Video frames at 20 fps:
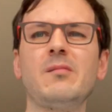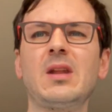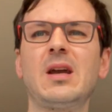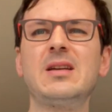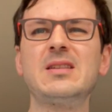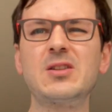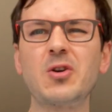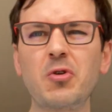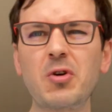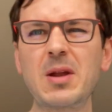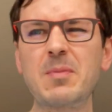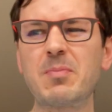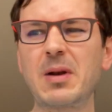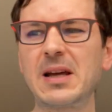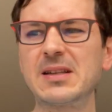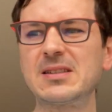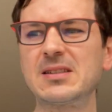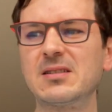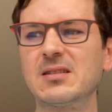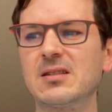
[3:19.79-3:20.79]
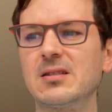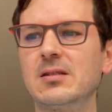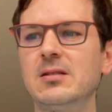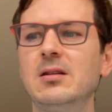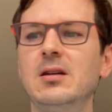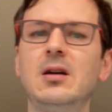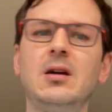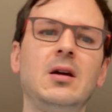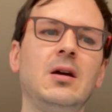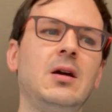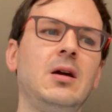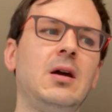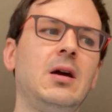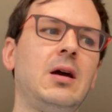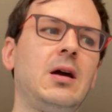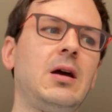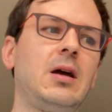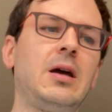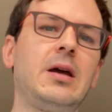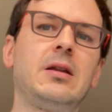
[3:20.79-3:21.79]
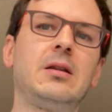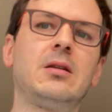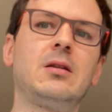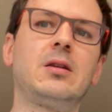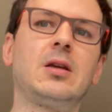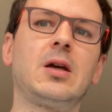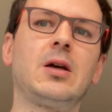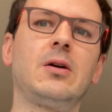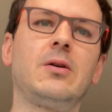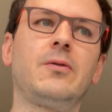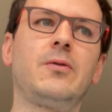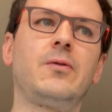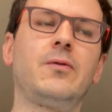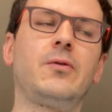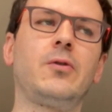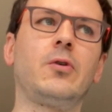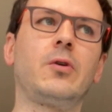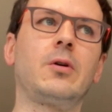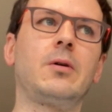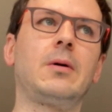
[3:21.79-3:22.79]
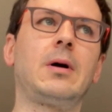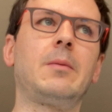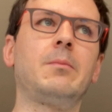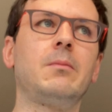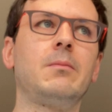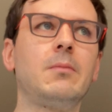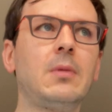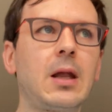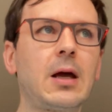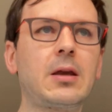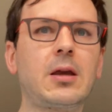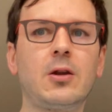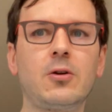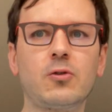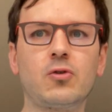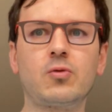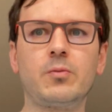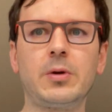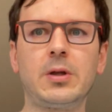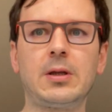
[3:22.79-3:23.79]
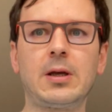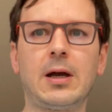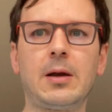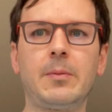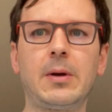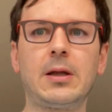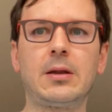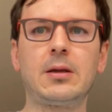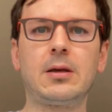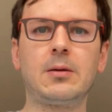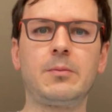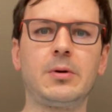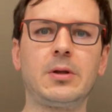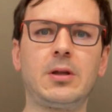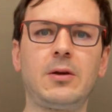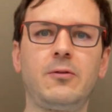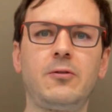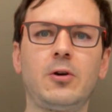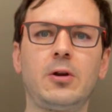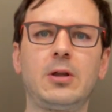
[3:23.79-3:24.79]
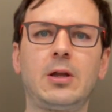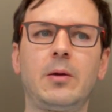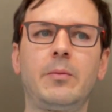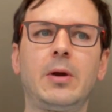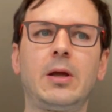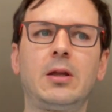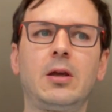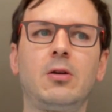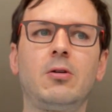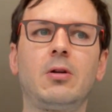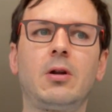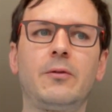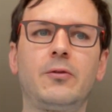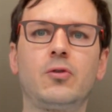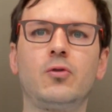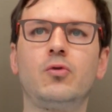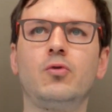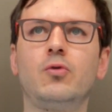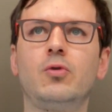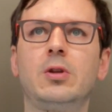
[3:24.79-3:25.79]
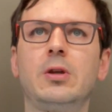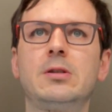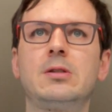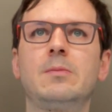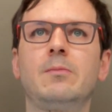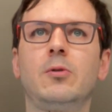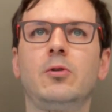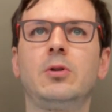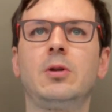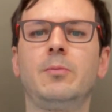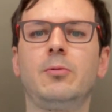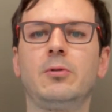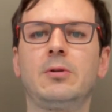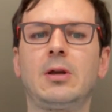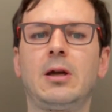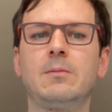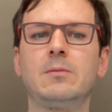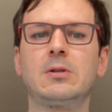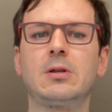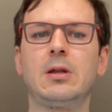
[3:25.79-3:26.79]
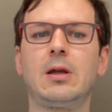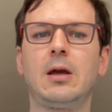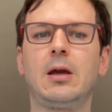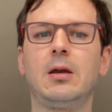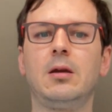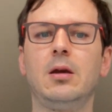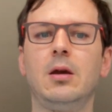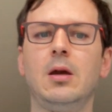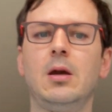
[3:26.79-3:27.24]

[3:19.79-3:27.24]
It's not really pleasant. And I'm lucky not to be diabetic, but if you're diabetic, you'll have to do this multiple times a day.